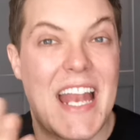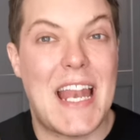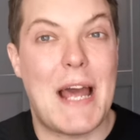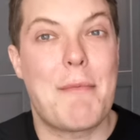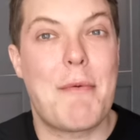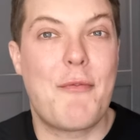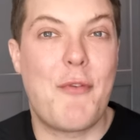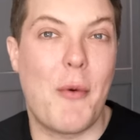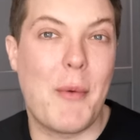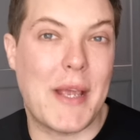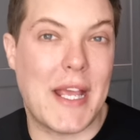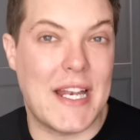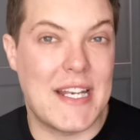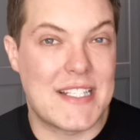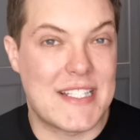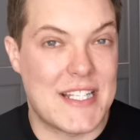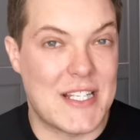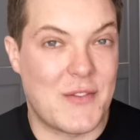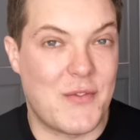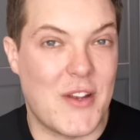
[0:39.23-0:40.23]
Now, before we get
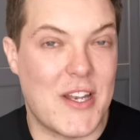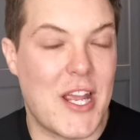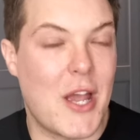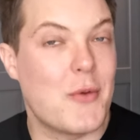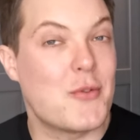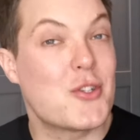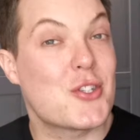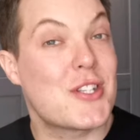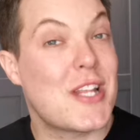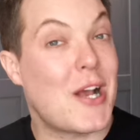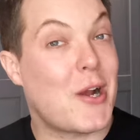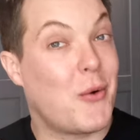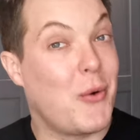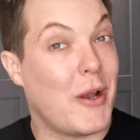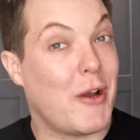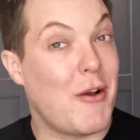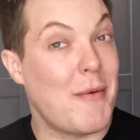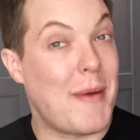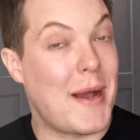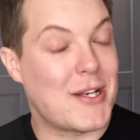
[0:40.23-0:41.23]
into this video, just that
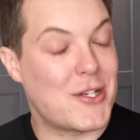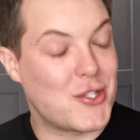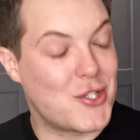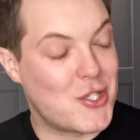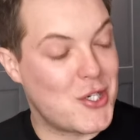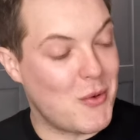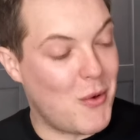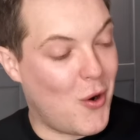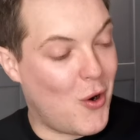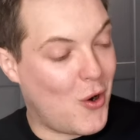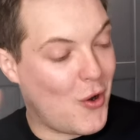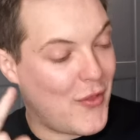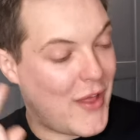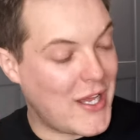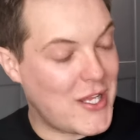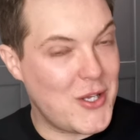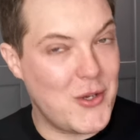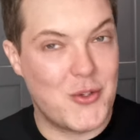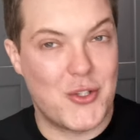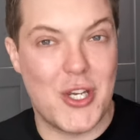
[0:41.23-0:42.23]
quick reminder to do all
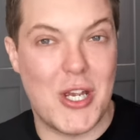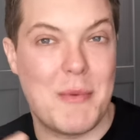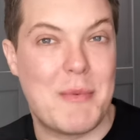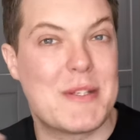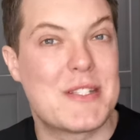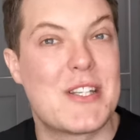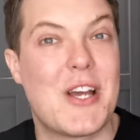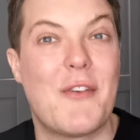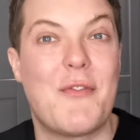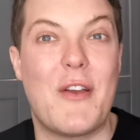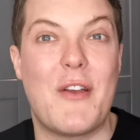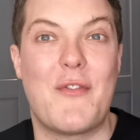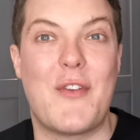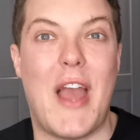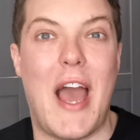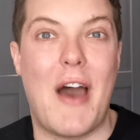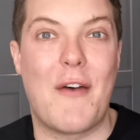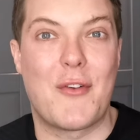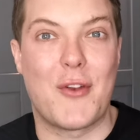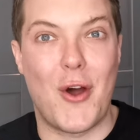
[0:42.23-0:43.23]
that YouTube stuff if
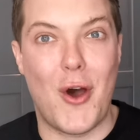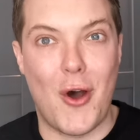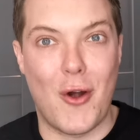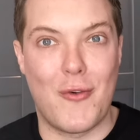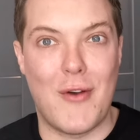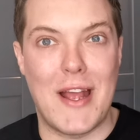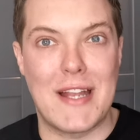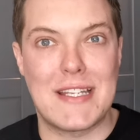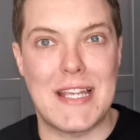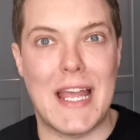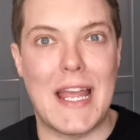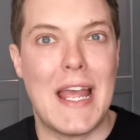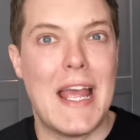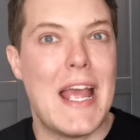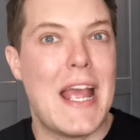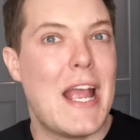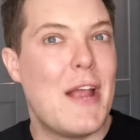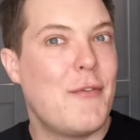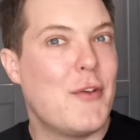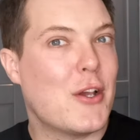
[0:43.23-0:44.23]
you haven't already.
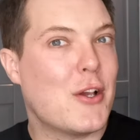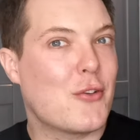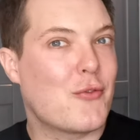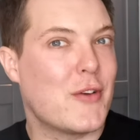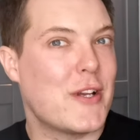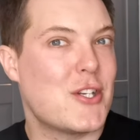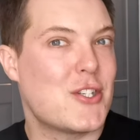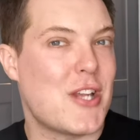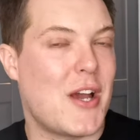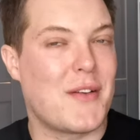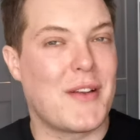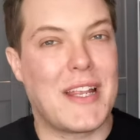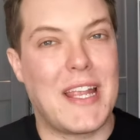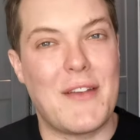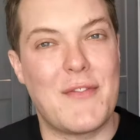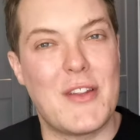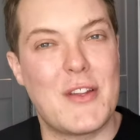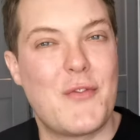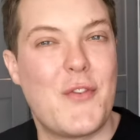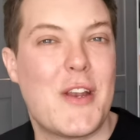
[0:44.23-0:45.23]
If you could reach down and
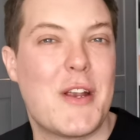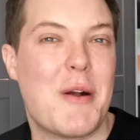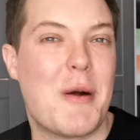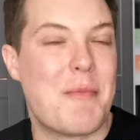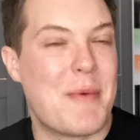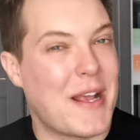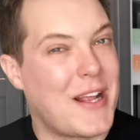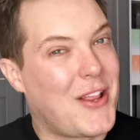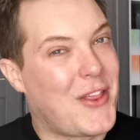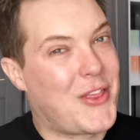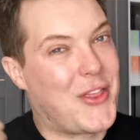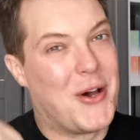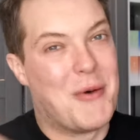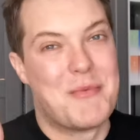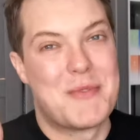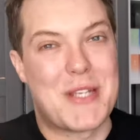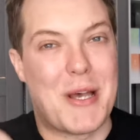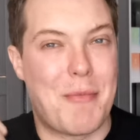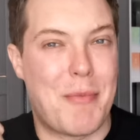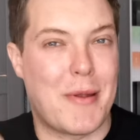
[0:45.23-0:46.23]
give this video a big
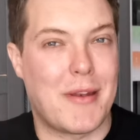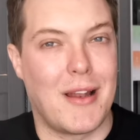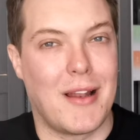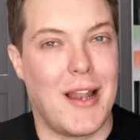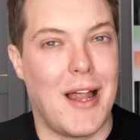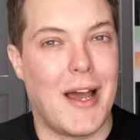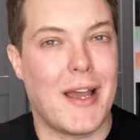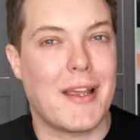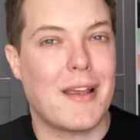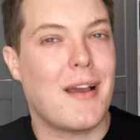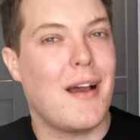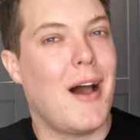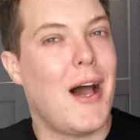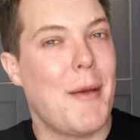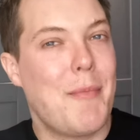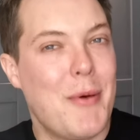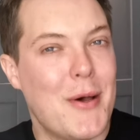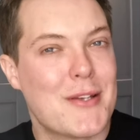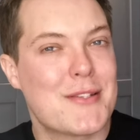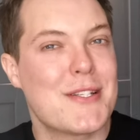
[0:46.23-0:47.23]
thumbs up and a like.
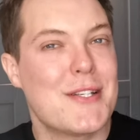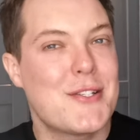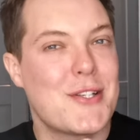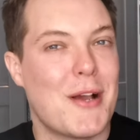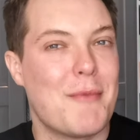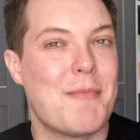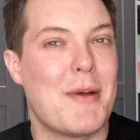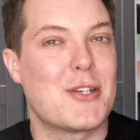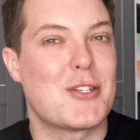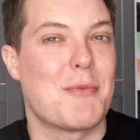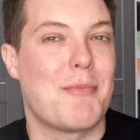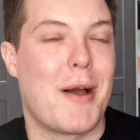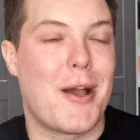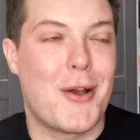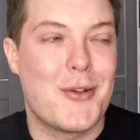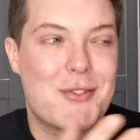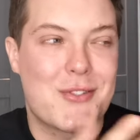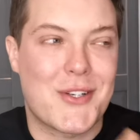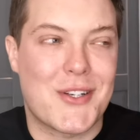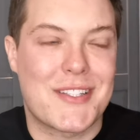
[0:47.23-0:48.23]
I personally don't measure
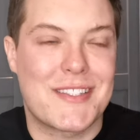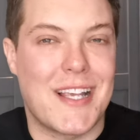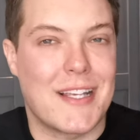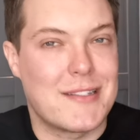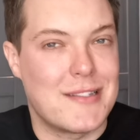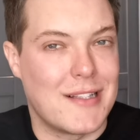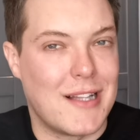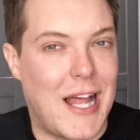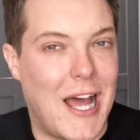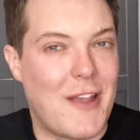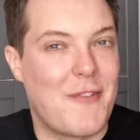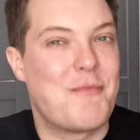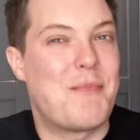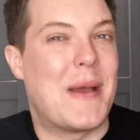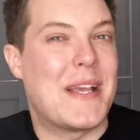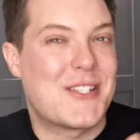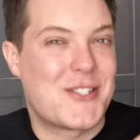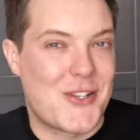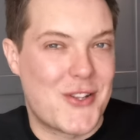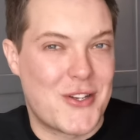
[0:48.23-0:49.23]
my own success in life
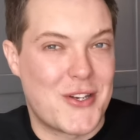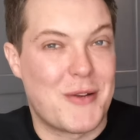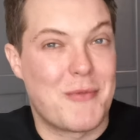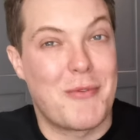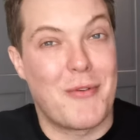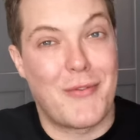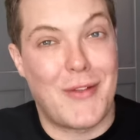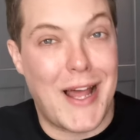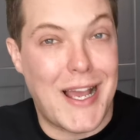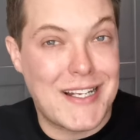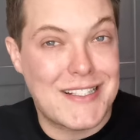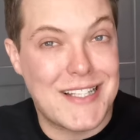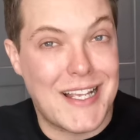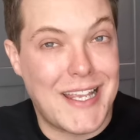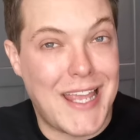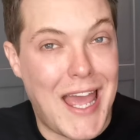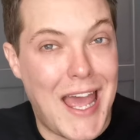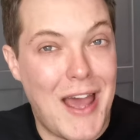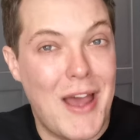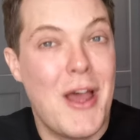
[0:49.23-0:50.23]
based on the number of likes
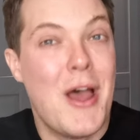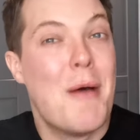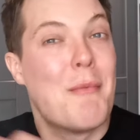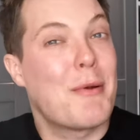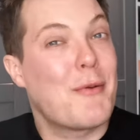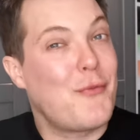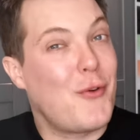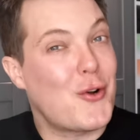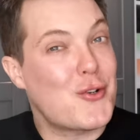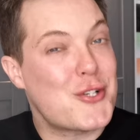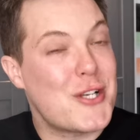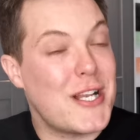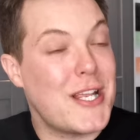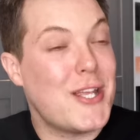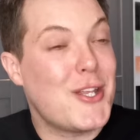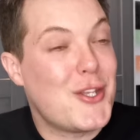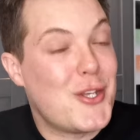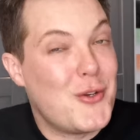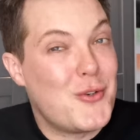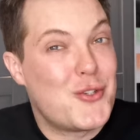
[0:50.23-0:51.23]
I get, but
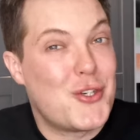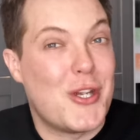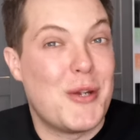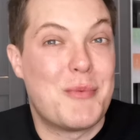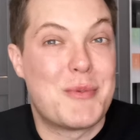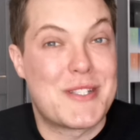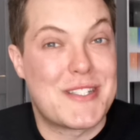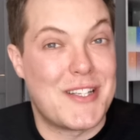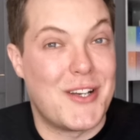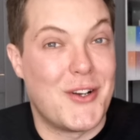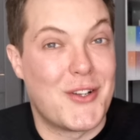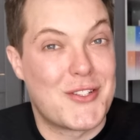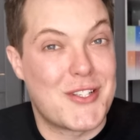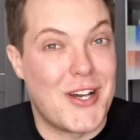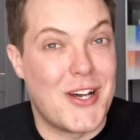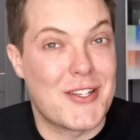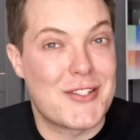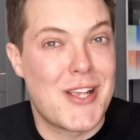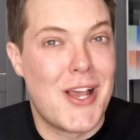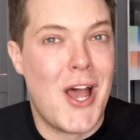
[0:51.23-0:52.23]
unfortunately, YouTube still
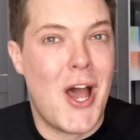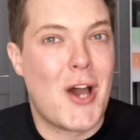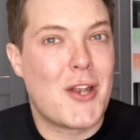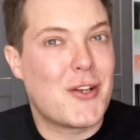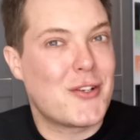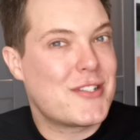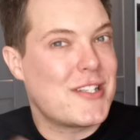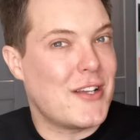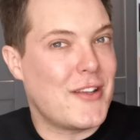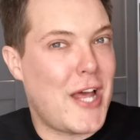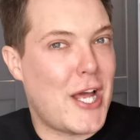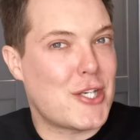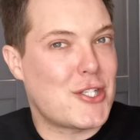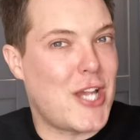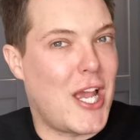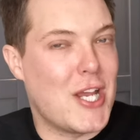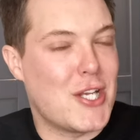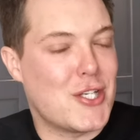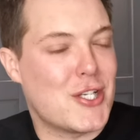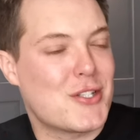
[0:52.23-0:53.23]
does. And until that
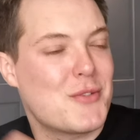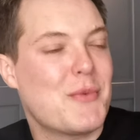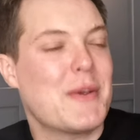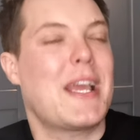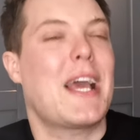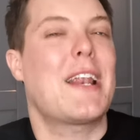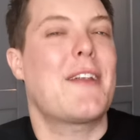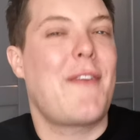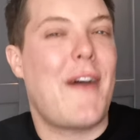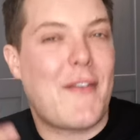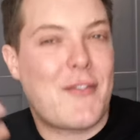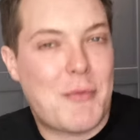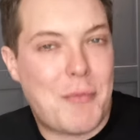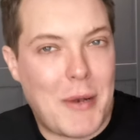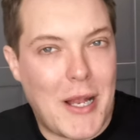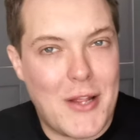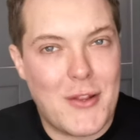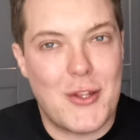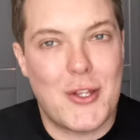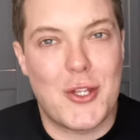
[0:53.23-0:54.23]
changes, we kind of have
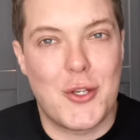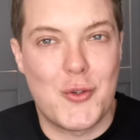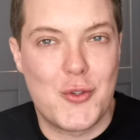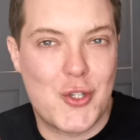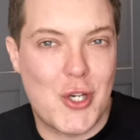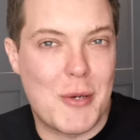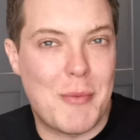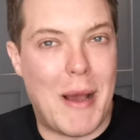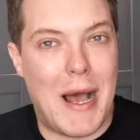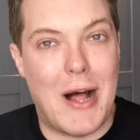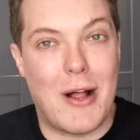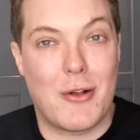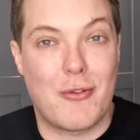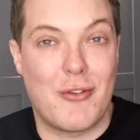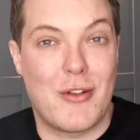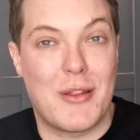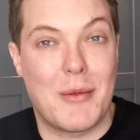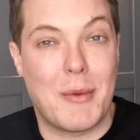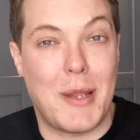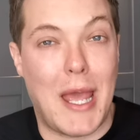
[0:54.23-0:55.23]
to play the YouTube
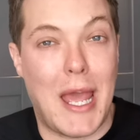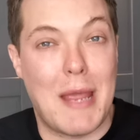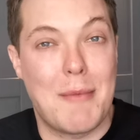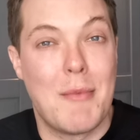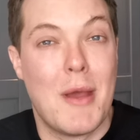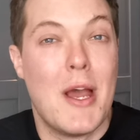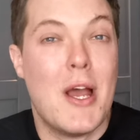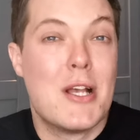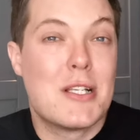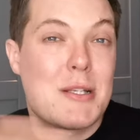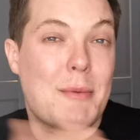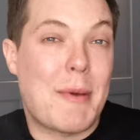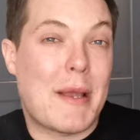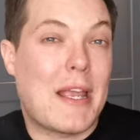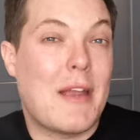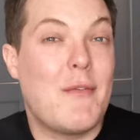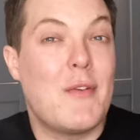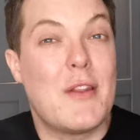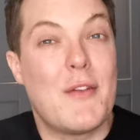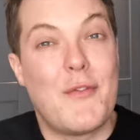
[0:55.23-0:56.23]
algorithm game. So
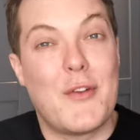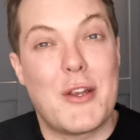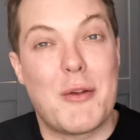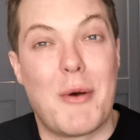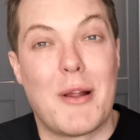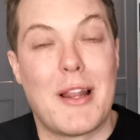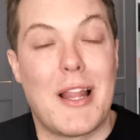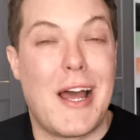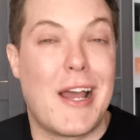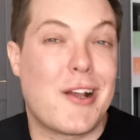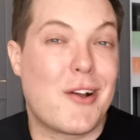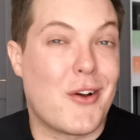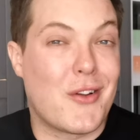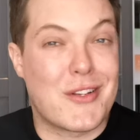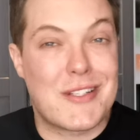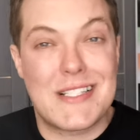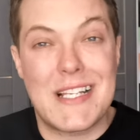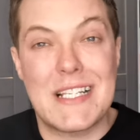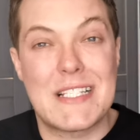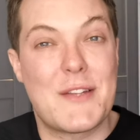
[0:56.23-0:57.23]
by giving the video a like,
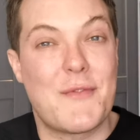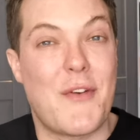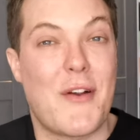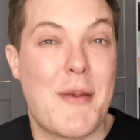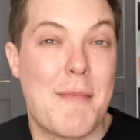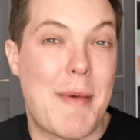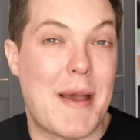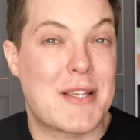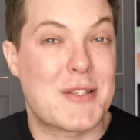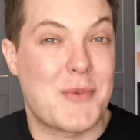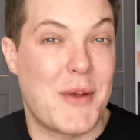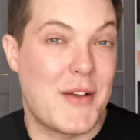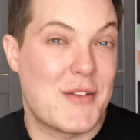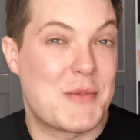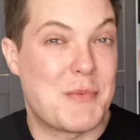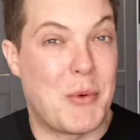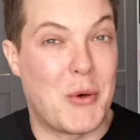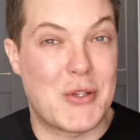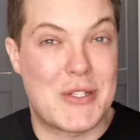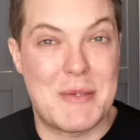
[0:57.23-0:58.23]
honestly, it's the very best way
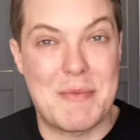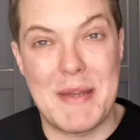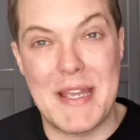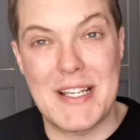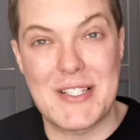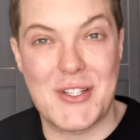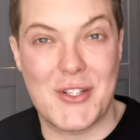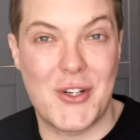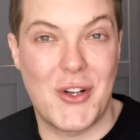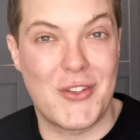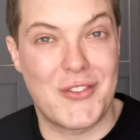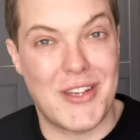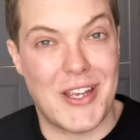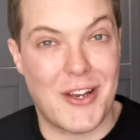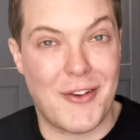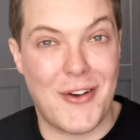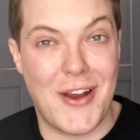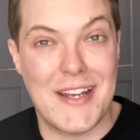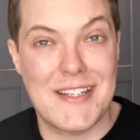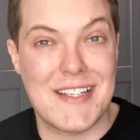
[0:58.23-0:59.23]
of supporting me as a
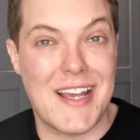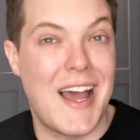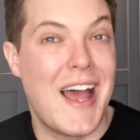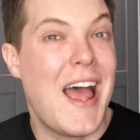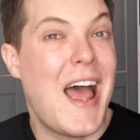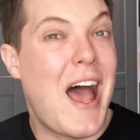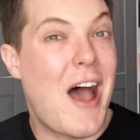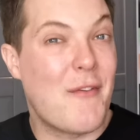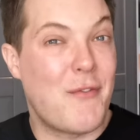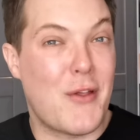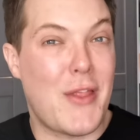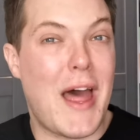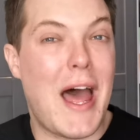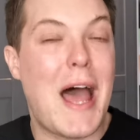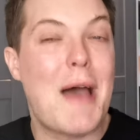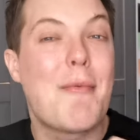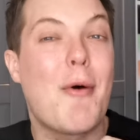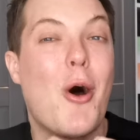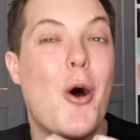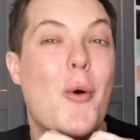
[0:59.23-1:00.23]
content creator. And for
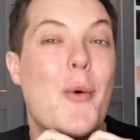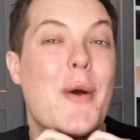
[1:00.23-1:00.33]
that, I'm